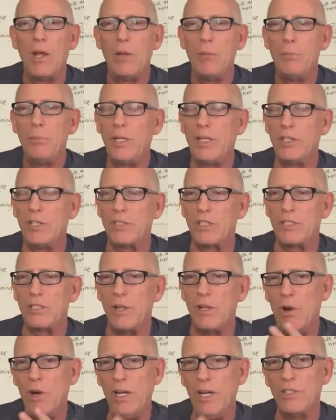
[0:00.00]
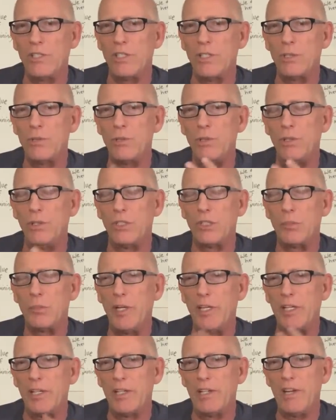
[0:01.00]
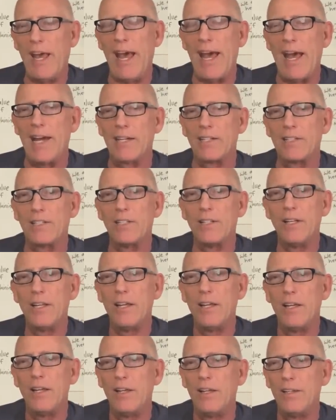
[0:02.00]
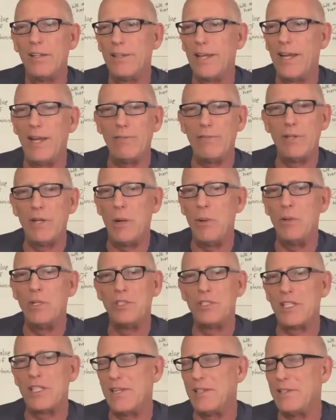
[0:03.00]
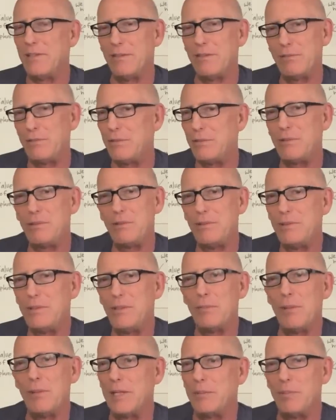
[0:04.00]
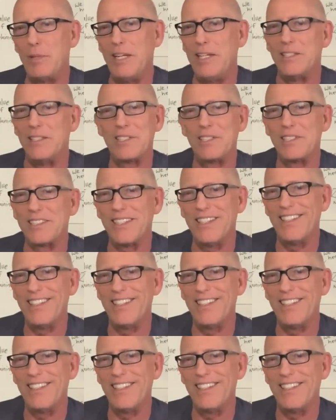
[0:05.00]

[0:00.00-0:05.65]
Because as long as Israel is being attacked, they have no incentive to make peace.